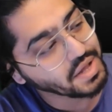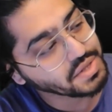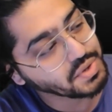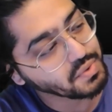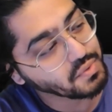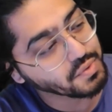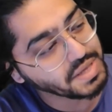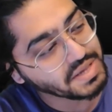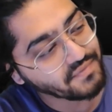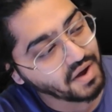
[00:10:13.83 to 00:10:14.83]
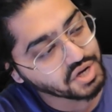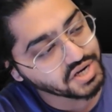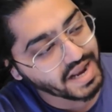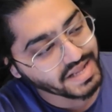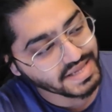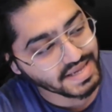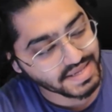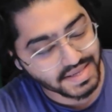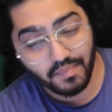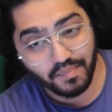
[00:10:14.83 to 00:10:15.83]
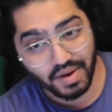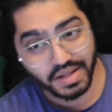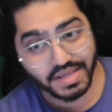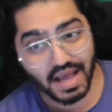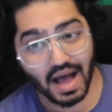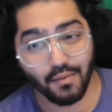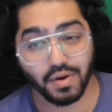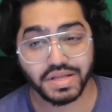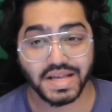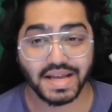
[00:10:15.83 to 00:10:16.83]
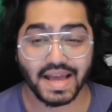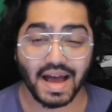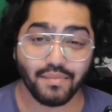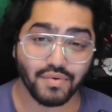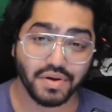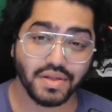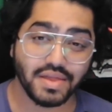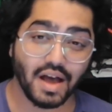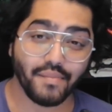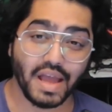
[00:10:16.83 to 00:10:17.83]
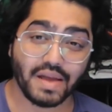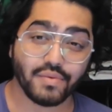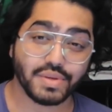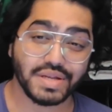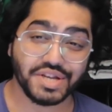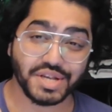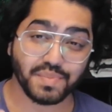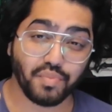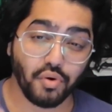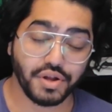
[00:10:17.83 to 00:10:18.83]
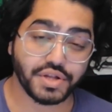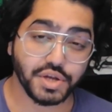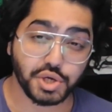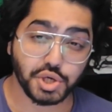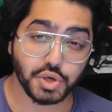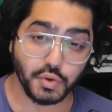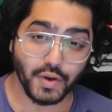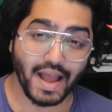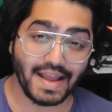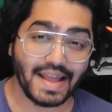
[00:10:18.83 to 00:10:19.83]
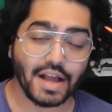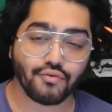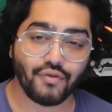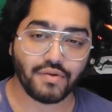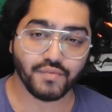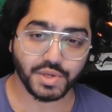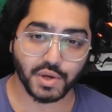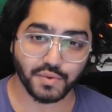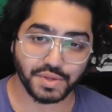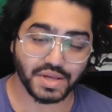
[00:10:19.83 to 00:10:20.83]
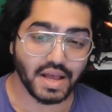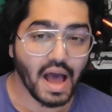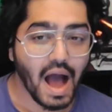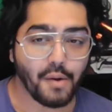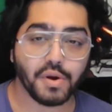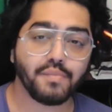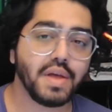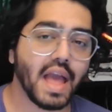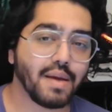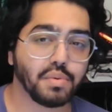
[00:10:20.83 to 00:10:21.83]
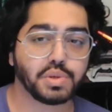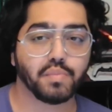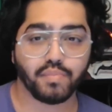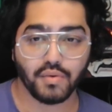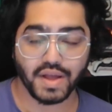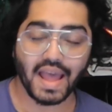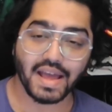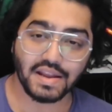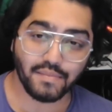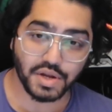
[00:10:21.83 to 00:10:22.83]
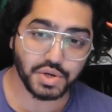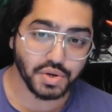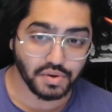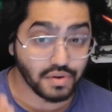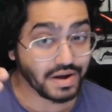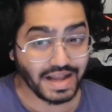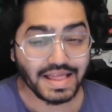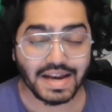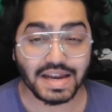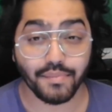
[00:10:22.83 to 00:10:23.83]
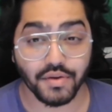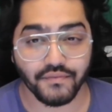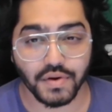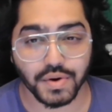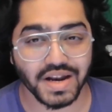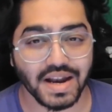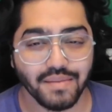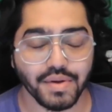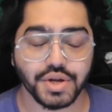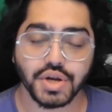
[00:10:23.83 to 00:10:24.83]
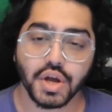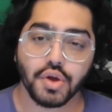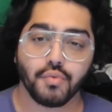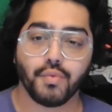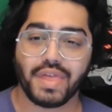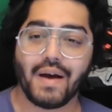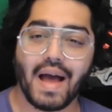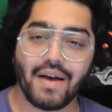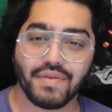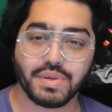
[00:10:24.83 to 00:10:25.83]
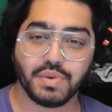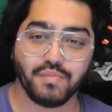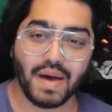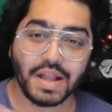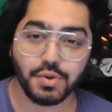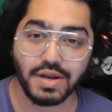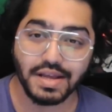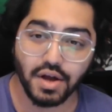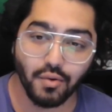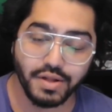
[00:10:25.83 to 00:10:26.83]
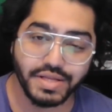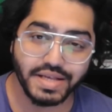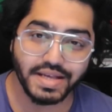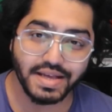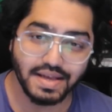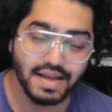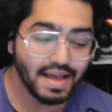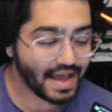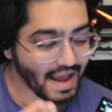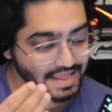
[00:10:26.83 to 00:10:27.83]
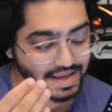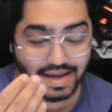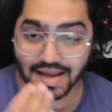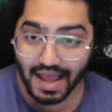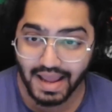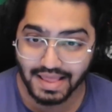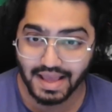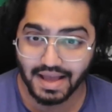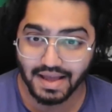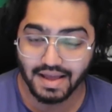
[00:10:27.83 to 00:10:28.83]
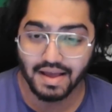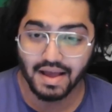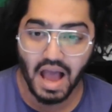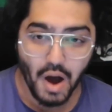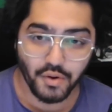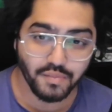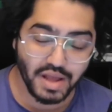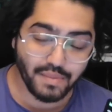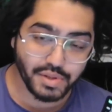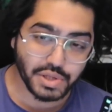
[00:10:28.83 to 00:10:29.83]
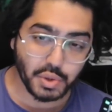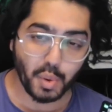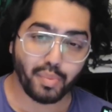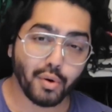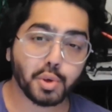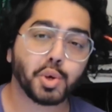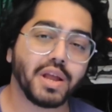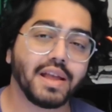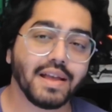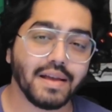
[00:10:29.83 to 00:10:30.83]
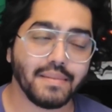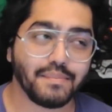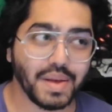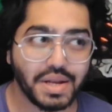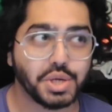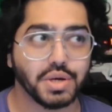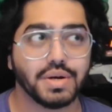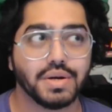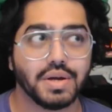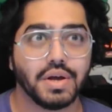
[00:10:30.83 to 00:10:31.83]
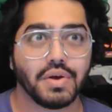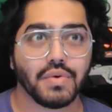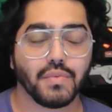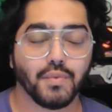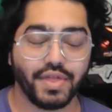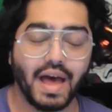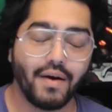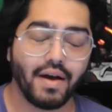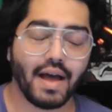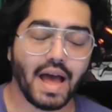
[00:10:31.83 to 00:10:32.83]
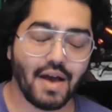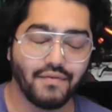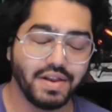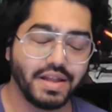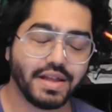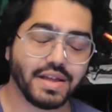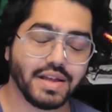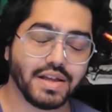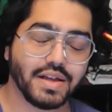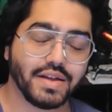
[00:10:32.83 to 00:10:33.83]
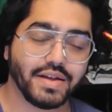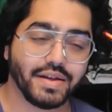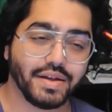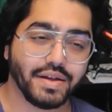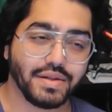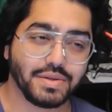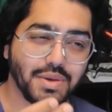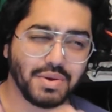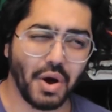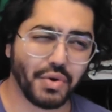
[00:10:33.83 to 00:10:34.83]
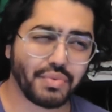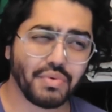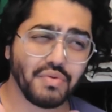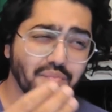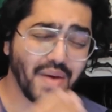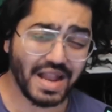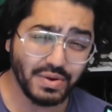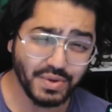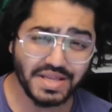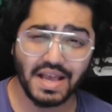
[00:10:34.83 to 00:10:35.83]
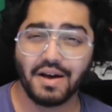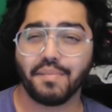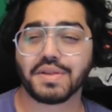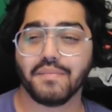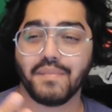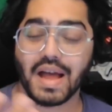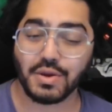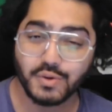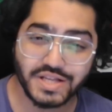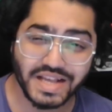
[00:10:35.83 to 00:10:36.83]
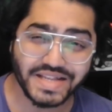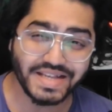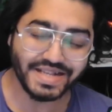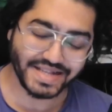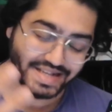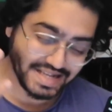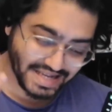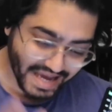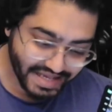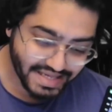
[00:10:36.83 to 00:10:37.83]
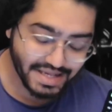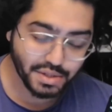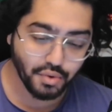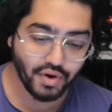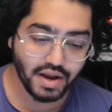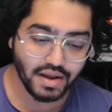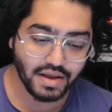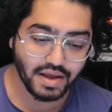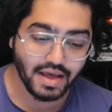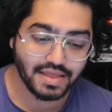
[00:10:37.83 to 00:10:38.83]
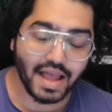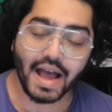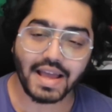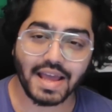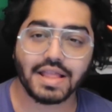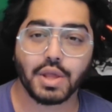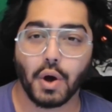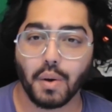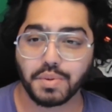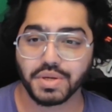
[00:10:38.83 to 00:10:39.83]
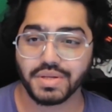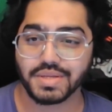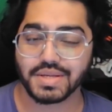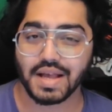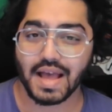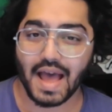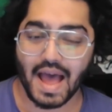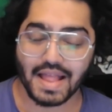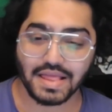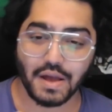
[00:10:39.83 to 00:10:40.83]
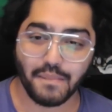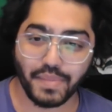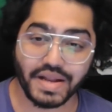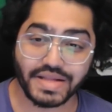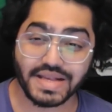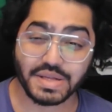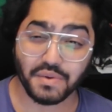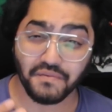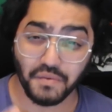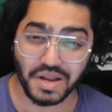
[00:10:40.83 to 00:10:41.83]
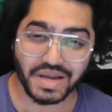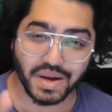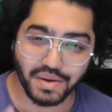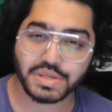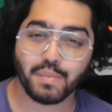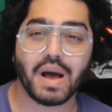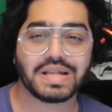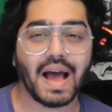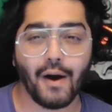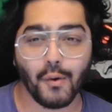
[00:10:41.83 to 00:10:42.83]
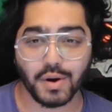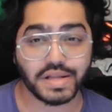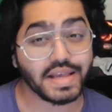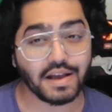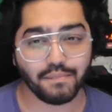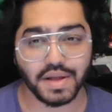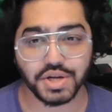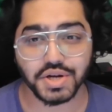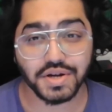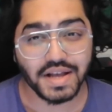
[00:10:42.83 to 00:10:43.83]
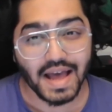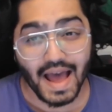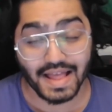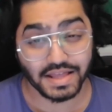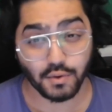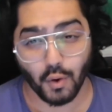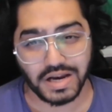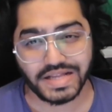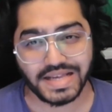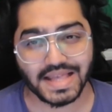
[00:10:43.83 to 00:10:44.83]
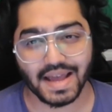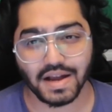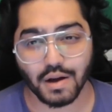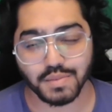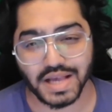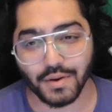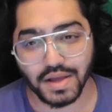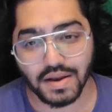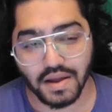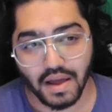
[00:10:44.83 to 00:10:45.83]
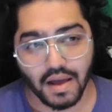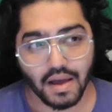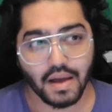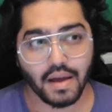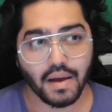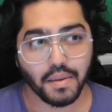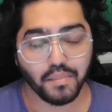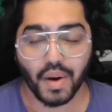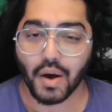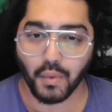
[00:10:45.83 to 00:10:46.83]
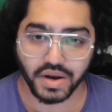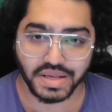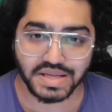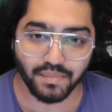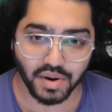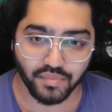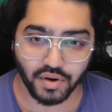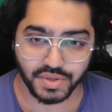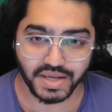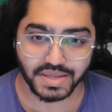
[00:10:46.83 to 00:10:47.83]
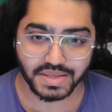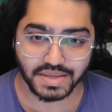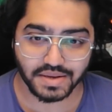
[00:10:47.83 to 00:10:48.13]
to all these functionalities, but I want a camera that I'm able to just point, shoot, and get great results. I want to be able to bokeh an image, or get that depth of field in an image without having to manually go into here and then getting that. I want to be able to do a portrait picture without having it to go through manual setups and manual settings. Yes, it's great that I get the options and the ability to fully customize how I want to take a picture and the quality that it comes out in, but I want a simpler process,